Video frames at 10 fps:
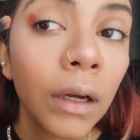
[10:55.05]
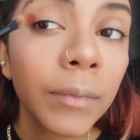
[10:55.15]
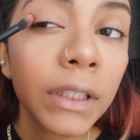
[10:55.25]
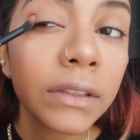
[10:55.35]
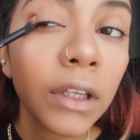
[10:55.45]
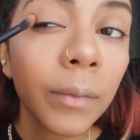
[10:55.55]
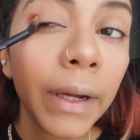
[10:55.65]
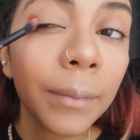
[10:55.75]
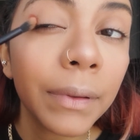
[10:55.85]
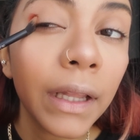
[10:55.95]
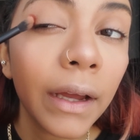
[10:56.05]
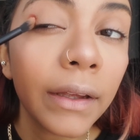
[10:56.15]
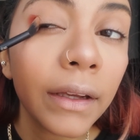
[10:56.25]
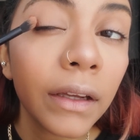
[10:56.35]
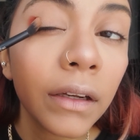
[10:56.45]
gonna start by
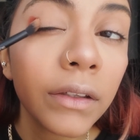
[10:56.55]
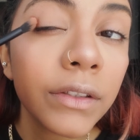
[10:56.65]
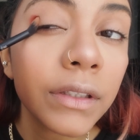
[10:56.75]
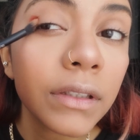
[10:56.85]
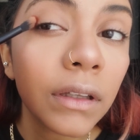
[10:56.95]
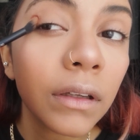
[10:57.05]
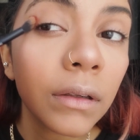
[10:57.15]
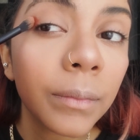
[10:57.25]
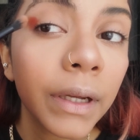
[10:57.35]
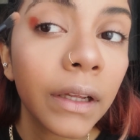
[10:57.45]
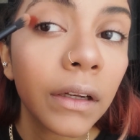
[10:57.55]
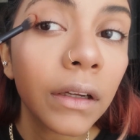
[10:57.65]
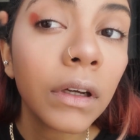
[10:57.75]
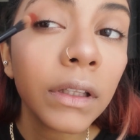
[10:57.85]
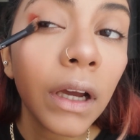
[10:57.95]
applying it just a little bit
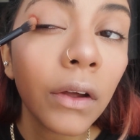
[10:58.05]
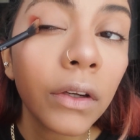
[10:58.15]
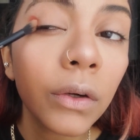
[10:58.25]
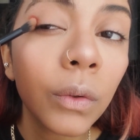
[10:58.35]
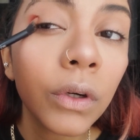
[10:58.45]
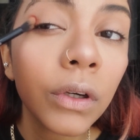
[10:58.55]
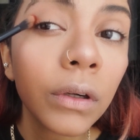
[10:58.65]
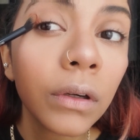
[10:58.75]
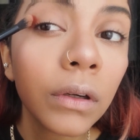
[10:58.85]
in the outer corner,